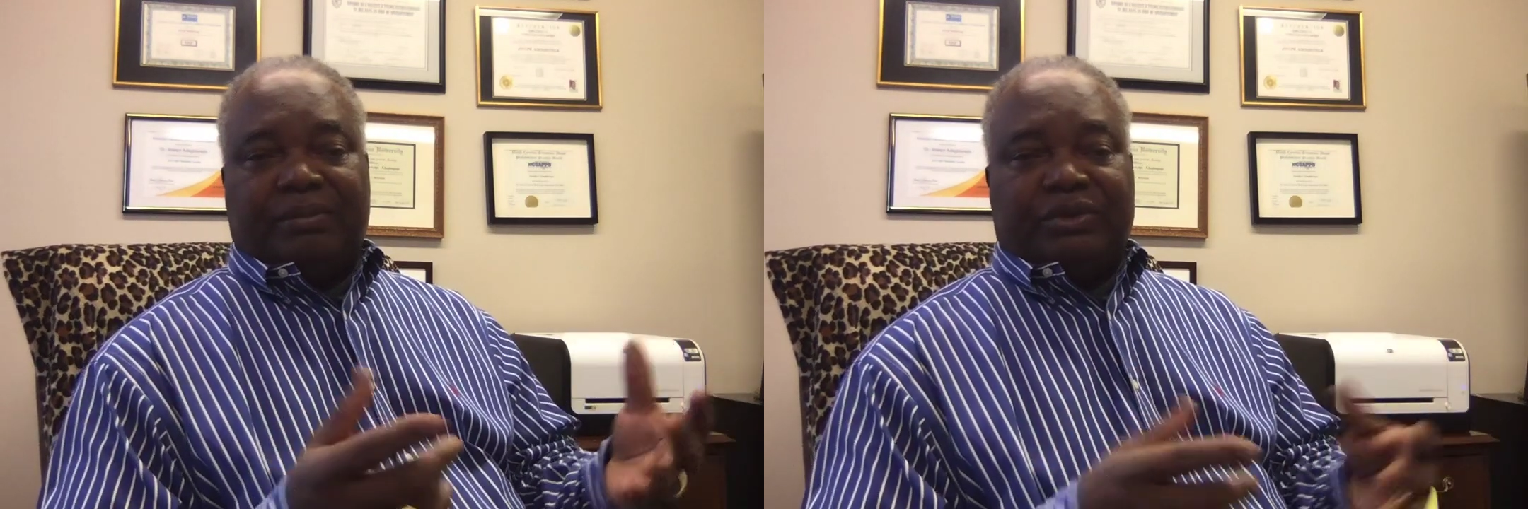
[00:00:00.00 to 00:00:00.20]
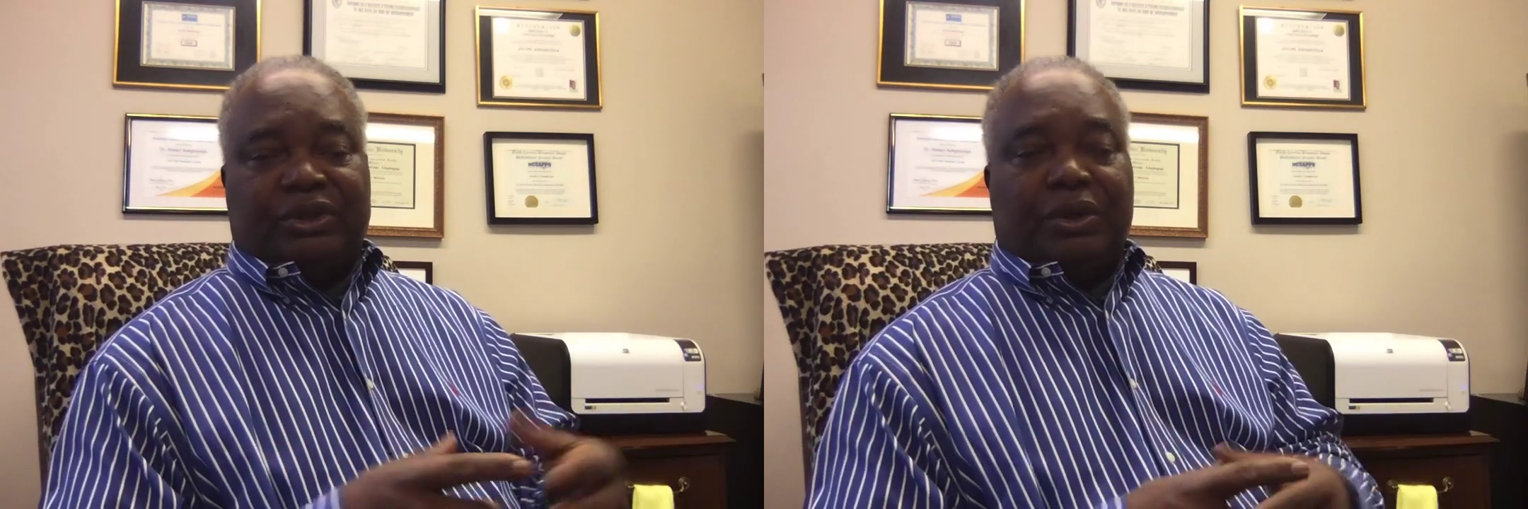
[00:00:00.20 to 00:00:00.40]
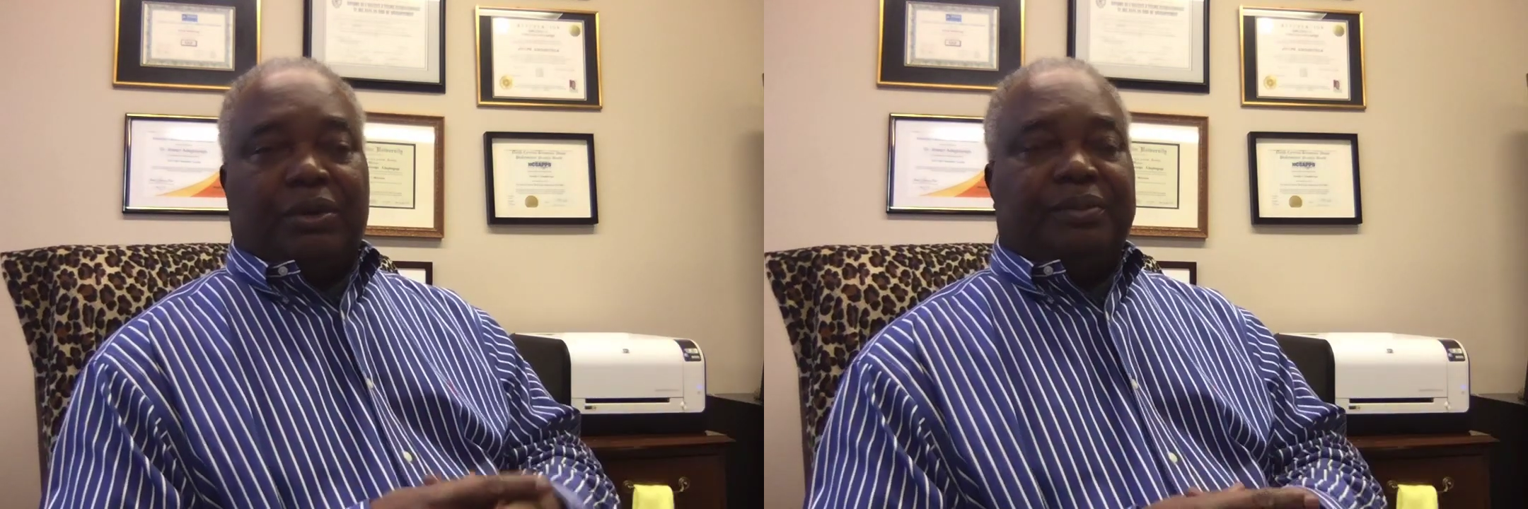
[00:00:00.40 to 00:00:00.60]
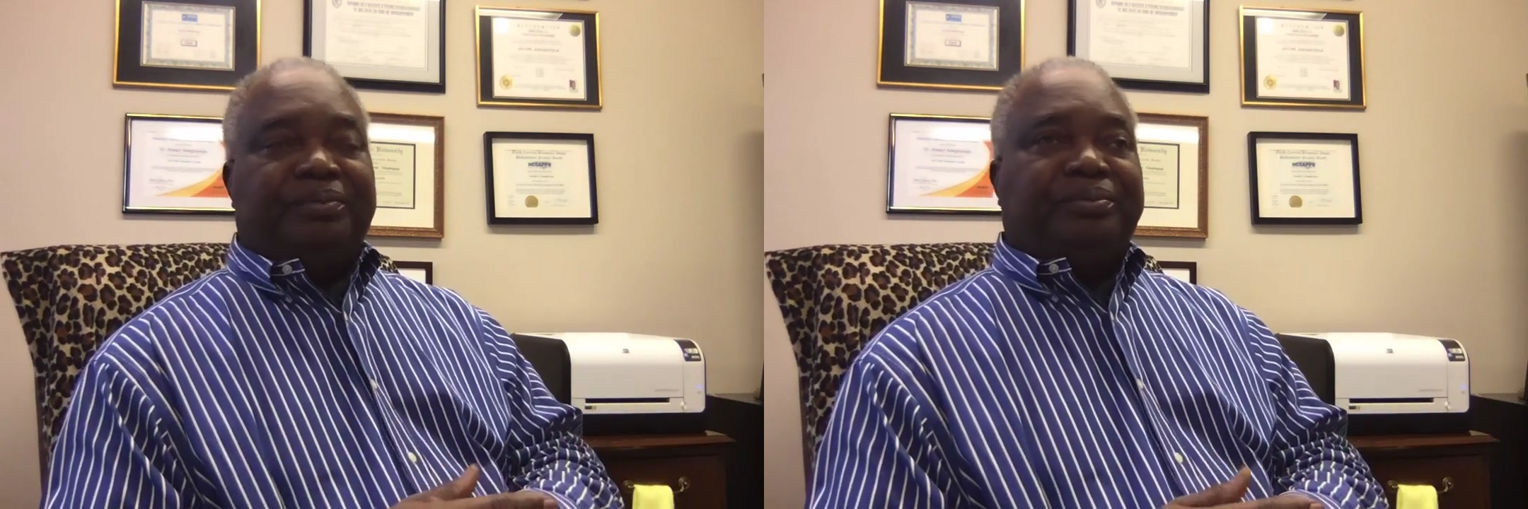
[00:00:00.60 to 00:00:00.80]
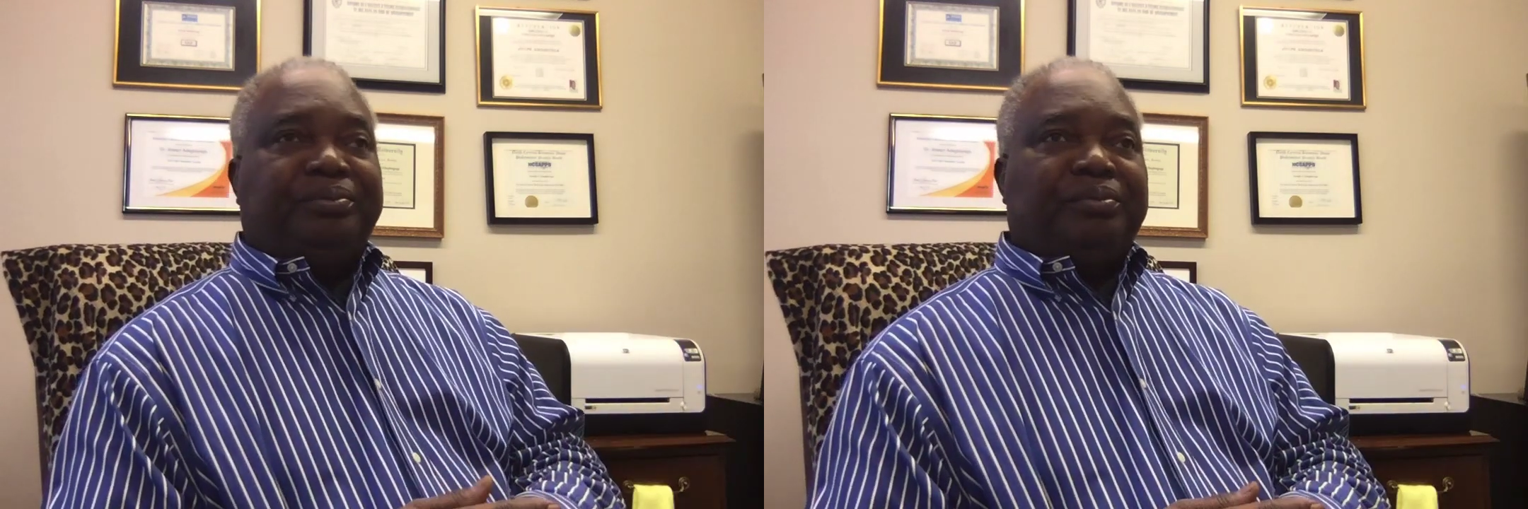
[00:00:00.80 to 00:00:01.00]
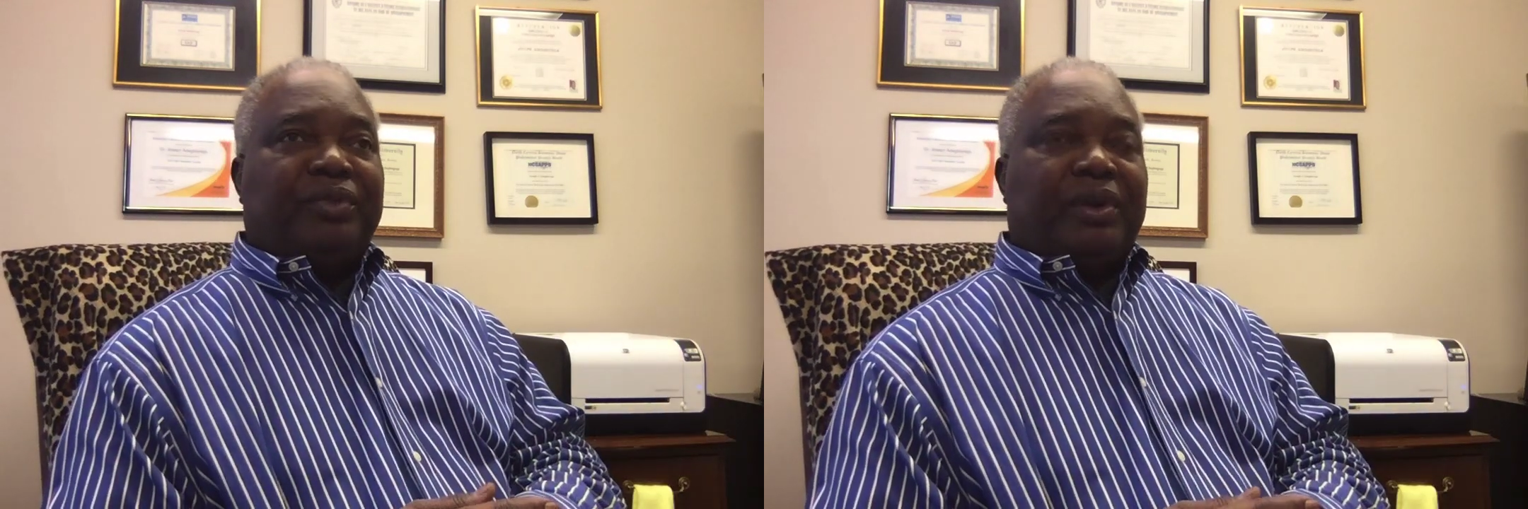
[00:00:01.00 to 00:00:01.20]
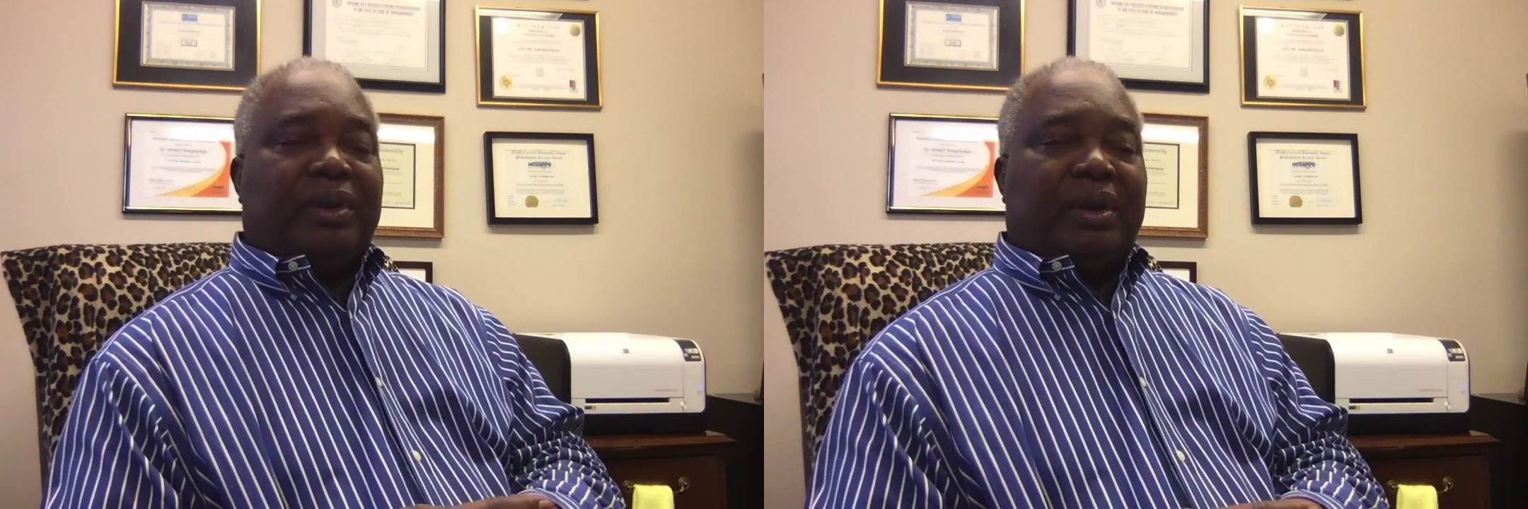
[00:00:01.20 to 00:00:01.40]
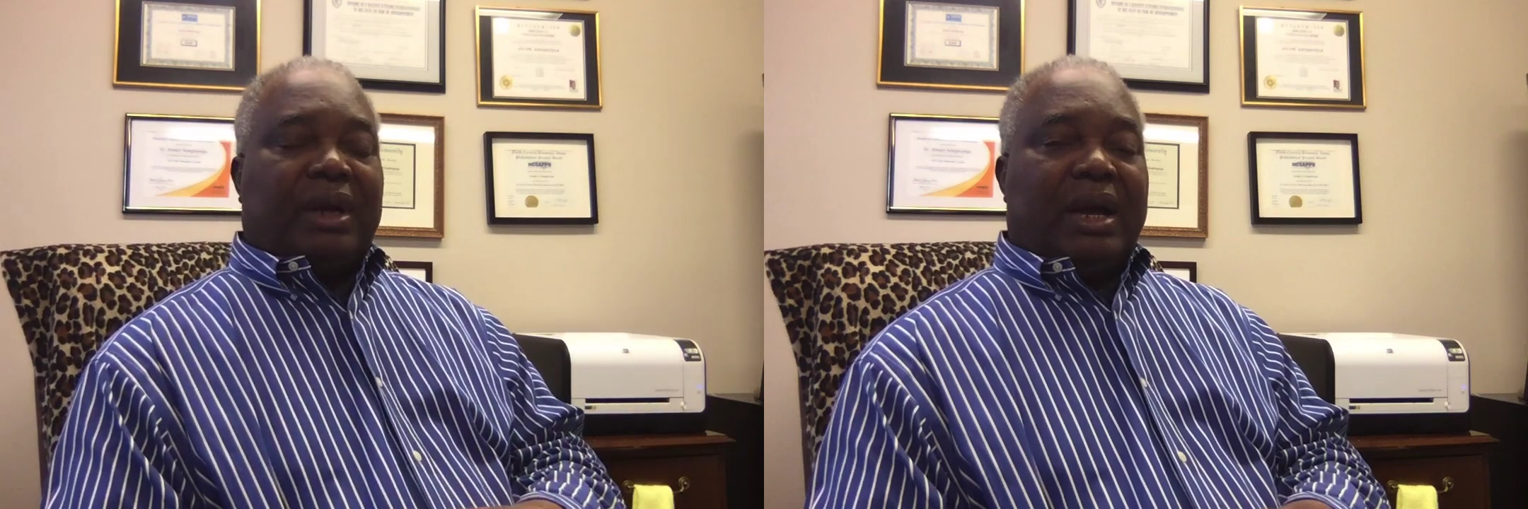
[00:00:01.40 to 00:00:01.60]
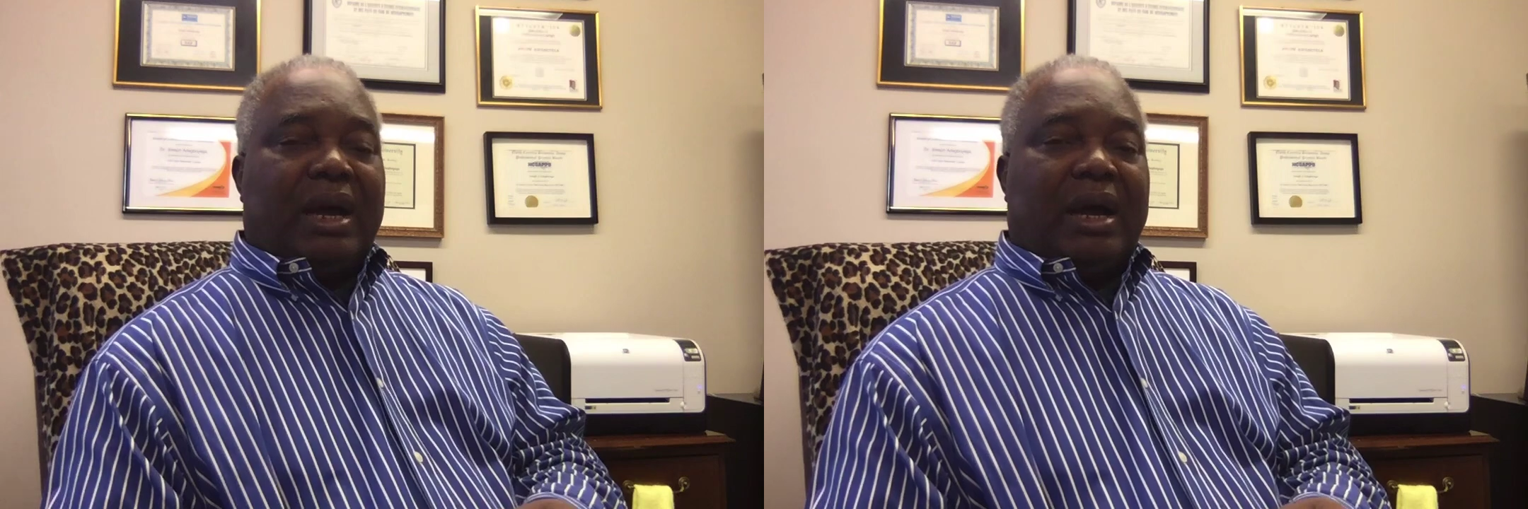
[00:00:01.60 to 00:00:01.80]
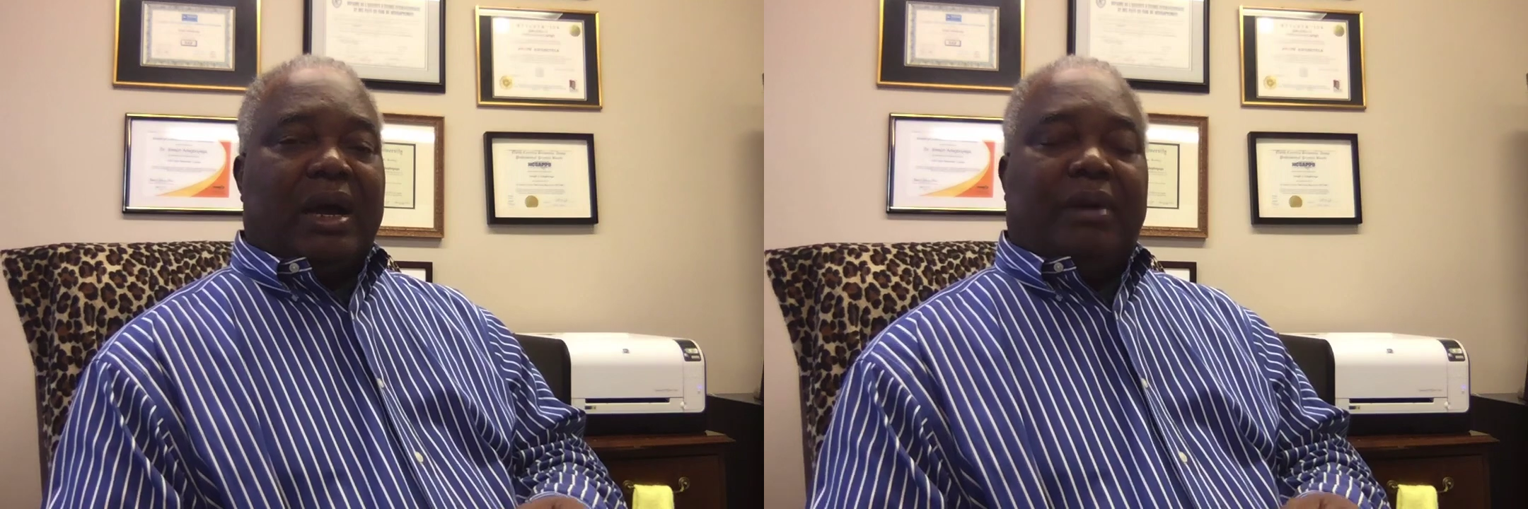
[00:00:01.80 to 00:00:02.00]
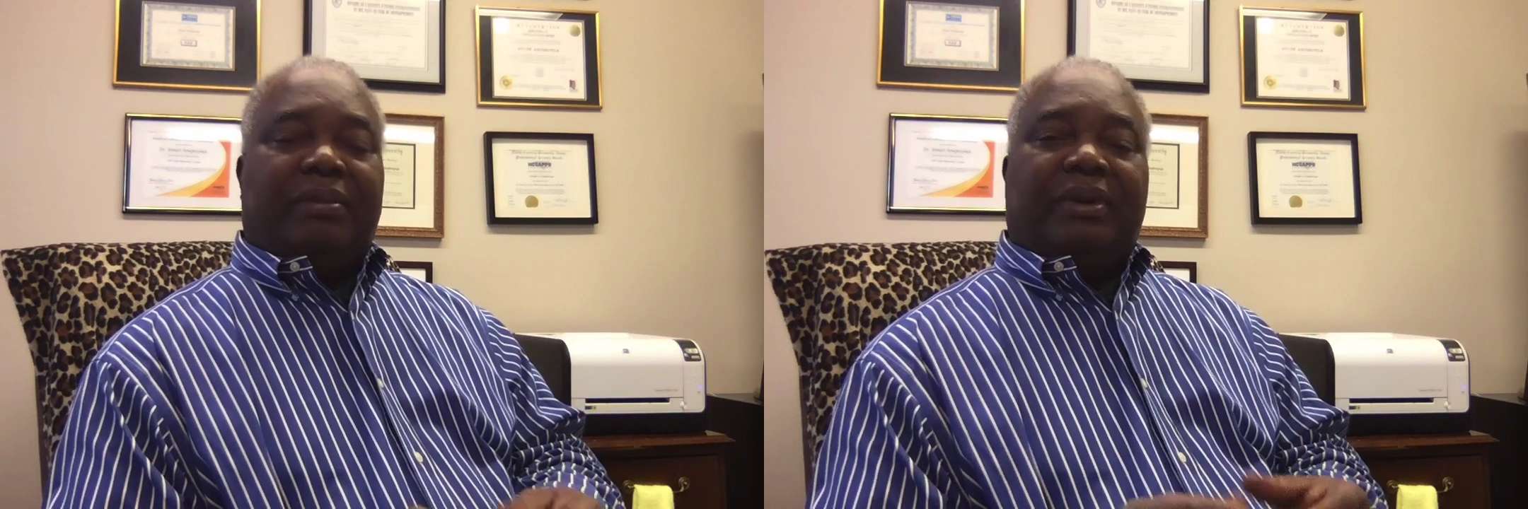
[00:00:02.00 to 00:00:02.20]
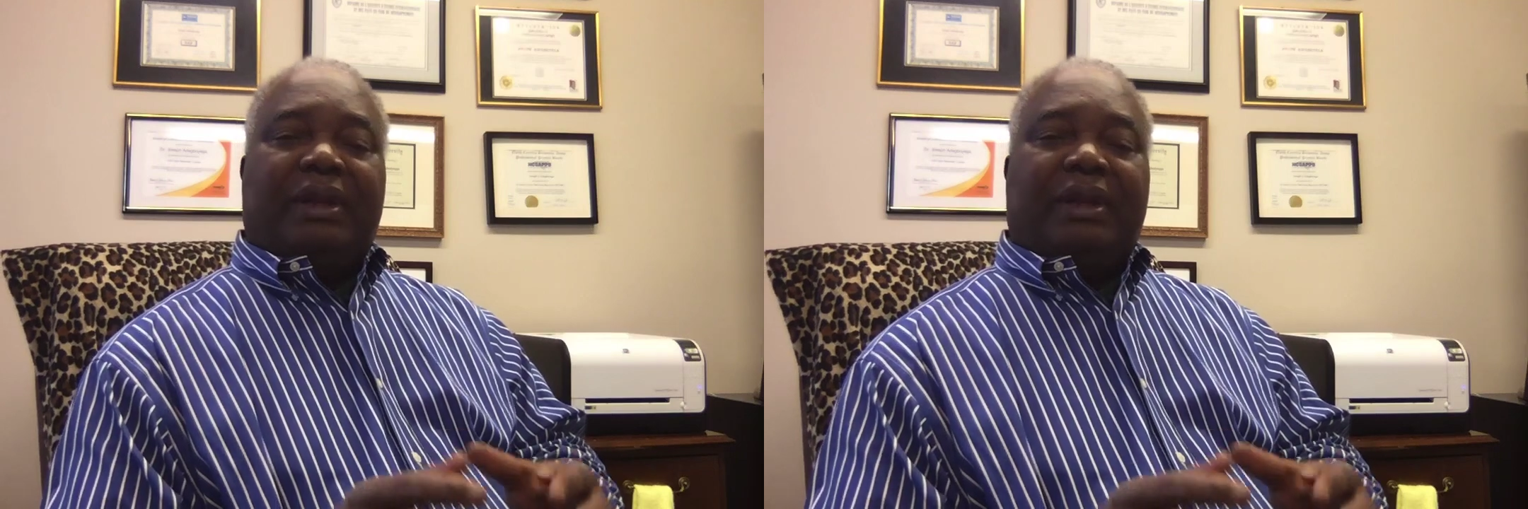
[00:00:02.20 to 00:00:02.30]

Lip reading: So uh,